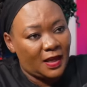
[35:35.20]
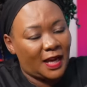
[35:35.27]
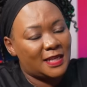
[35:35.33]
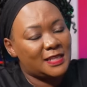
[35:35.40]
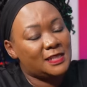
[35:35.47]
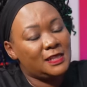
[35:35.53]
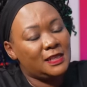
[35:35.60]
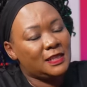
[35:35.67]
I
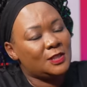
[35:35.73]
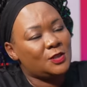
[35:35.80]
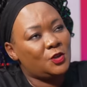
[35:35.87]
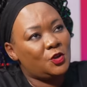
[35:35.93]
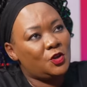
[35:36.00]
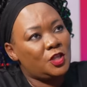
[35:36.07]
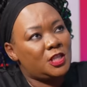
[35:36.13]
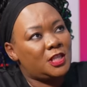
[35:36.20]
see.
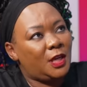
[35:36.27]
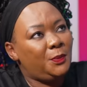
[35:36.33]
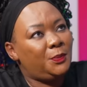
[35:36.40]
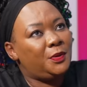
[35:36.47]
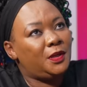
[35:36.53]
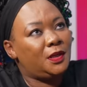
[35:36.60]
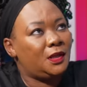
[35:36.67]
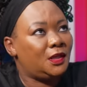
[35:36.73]
So,
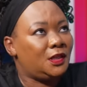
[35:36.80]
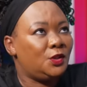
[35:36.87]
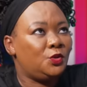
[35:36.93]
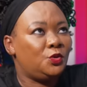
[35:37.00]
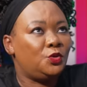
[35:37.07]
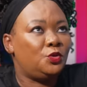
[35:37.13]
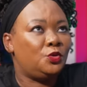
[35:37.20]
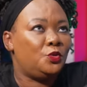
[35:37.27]
JP,
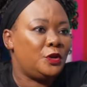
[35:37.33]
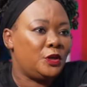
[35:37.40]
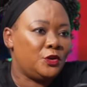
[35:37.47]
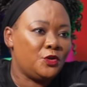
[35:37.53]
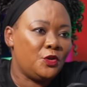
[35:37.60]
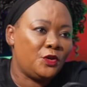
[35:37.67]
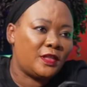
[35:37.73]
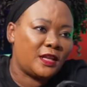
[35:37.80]
you will
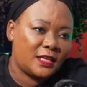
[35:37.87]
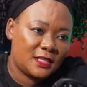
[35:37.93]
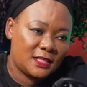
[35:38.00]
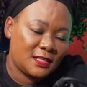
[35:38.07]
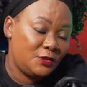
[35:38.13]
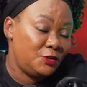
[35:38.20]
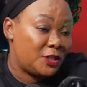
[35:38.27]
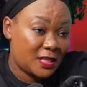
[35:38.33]
know
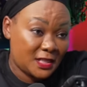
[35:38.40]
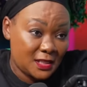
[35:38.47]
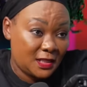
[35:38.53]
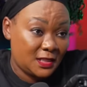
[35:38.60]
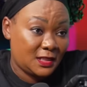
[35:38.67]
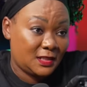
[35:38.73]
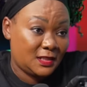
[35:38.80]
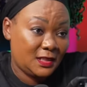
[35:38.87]
that you just
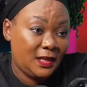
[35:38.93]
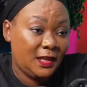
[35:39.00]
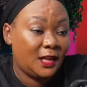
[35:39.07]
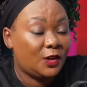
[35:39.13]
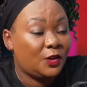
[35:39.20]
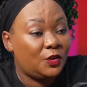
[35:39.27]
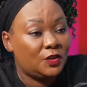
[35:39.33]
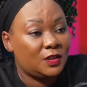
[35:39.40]
said it
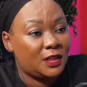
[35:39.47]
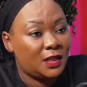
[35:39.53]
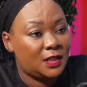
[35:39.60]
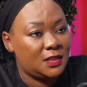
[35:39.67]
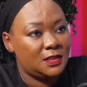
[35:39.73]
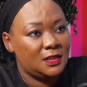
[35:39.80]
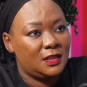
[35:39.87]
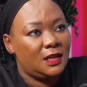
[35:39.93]
earlier on
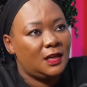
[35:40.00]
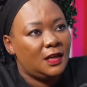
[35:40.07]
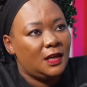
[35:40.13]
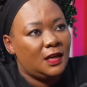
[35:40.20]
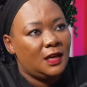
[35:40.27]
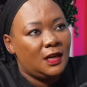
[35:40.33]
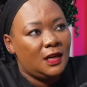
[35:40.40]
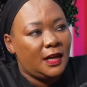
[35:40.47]
that
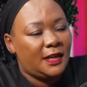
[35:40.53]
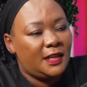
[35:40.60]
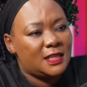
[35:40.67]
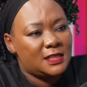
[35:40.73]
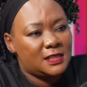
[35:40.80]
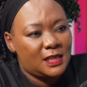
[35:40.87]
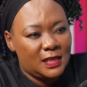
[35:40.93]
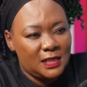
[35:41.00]
at the
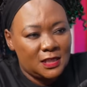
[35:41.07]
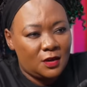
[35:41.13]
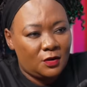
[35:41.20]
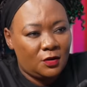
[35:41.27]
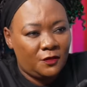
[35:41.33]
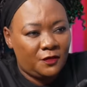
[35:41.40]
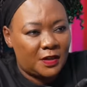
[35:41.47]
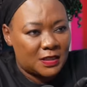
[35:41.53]
center
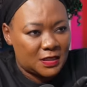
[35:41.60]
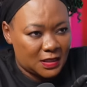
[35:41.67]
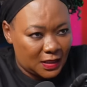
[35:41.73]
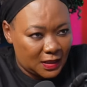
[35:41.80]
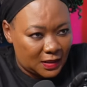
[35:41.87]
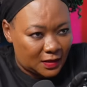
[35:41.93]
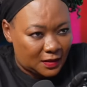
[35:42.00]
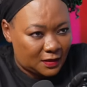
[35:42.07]
of the
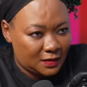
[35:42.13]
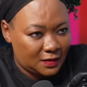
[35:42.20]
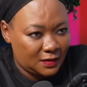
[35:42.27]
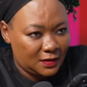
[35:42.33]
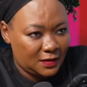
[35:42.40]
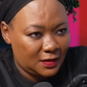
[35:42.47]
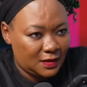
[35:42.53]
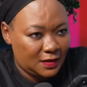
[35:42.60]
struggle
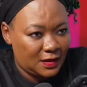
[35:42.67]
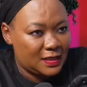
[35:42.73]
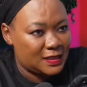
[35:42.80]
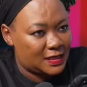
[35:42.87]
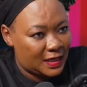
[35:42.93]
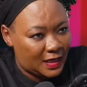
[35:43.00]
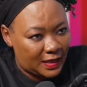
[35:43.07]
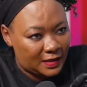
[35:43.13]
yes. is
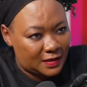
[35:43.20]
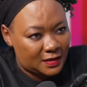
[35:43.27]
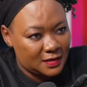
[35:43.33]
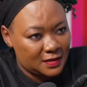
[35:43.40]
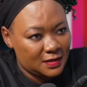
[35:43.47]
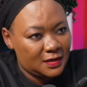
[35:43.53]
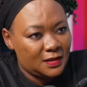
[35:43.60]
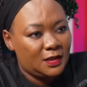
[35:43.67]
the
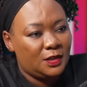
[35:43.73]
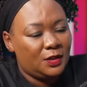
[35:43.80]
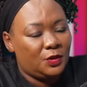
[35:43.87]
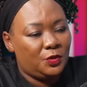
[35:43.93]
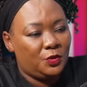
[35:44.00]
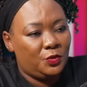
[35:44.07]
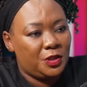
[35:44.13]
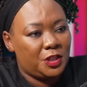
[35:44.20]
land. That's
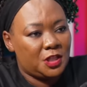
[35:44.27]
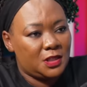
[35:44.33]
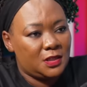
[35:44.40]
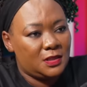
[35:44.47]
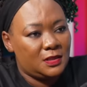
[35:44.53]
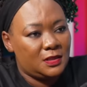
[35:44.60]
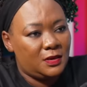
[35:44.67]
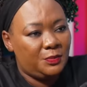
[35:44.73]
right.
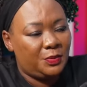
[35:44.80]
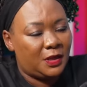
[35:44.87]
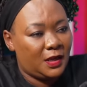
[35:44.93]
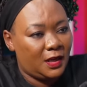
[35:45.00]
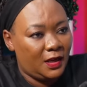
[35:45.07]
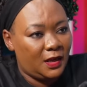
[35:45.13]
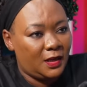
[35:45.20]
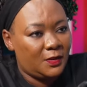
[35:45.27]
Which
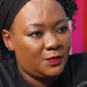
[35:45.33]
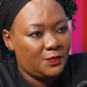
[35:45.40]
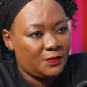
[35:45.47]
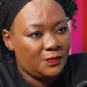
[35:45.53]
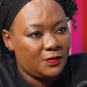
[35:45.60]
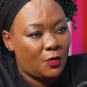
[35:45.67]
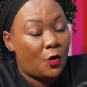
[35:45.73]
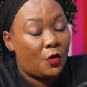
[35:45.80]

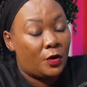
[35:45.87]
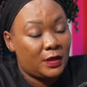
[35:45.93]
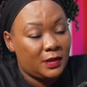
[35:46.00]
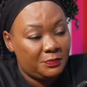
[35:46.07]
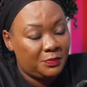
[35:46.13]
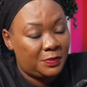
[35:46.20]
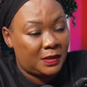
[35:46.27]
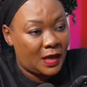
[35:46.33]
became or
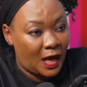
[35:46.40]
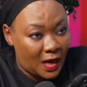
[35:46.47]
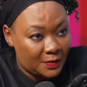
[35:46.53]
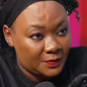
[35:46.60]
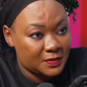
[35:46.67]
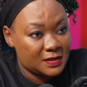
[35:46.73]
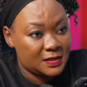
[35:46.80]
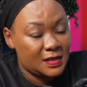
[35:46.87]

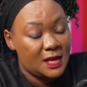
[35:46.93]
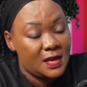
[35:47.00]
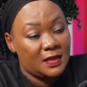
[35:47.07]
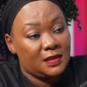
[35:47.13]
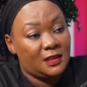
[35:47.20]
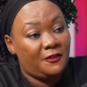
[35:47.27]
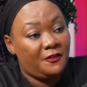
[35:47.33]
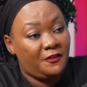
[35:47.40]
becomes
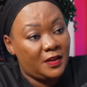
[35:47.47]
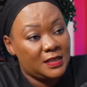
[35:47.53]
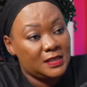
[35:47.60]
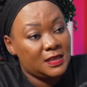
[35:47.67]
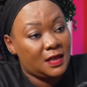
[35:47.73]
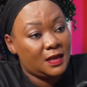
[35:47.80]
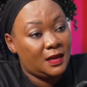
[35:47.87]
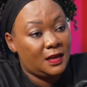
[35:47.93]
the
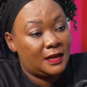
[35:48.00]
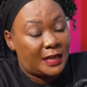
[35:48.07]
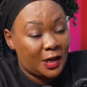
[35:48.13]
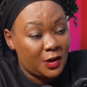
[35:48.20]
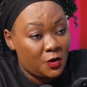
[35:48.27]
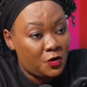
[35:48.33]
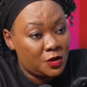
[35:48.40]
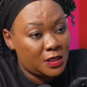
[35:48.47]
first
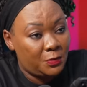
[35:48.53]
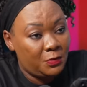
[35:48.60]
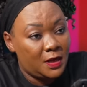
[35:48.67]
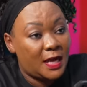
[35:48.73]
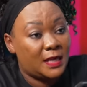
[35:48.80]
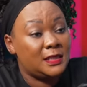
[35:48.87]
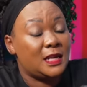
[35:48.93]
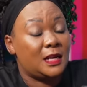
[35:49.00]
non negotiable
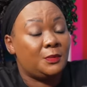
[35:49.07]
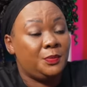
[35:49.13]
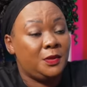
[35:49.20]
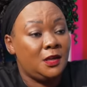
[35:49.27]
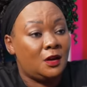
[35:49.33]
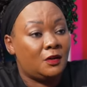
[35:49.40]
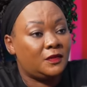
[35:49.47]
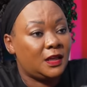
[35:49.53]
cardinal
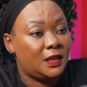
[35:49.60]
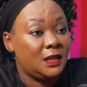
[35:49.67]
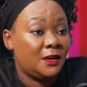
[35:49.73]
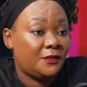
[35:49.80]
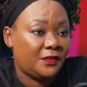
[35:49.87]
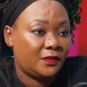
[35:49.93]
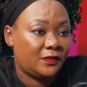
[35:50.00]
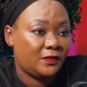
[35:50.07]
pillar of the
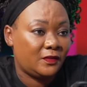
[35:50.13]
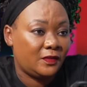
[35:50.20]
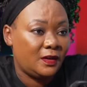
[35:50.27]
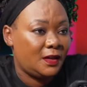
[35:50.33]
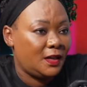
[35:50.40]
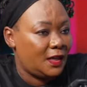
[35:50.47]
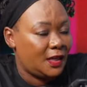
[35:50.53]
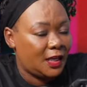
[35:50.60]
EFF
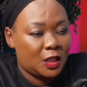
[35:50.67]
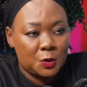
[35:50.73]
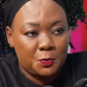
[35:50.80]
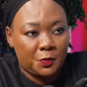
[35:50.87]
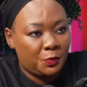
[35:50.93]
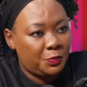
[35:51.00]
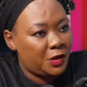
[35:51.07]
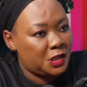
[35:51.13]

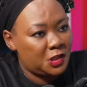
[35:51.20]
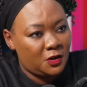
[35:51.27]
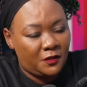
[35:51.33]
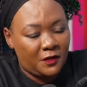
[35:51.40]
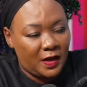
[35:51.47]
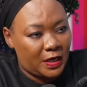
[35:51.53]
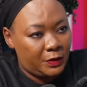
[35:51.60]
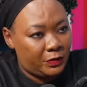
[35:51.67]
expropriation
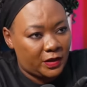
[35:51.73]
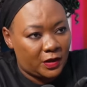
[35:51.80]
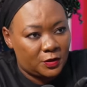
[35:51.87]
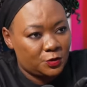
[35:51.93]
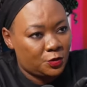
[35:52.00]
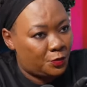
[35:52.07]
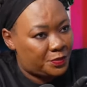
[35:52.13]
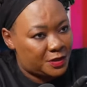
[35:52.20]
of land
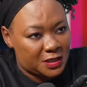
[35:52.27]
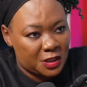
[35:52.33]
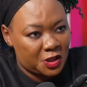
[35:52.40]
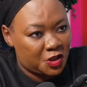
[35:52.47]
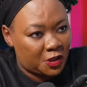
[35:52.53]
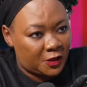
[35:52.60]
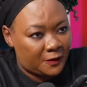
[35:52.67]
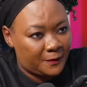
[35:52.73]
without
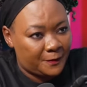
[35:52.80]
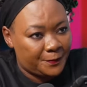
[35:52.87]
compensation.